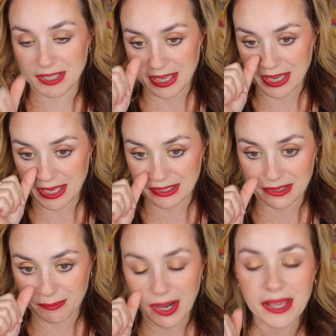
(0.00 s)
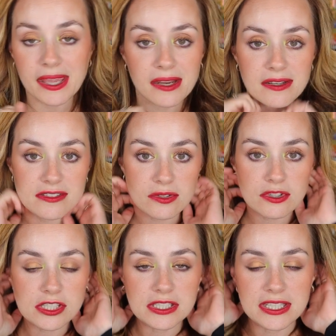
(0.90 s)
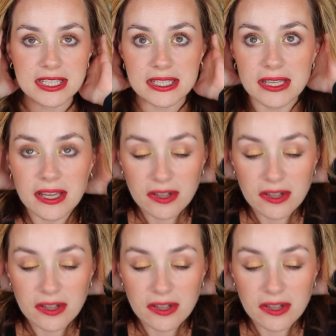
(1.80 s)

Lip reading: and my hair is usually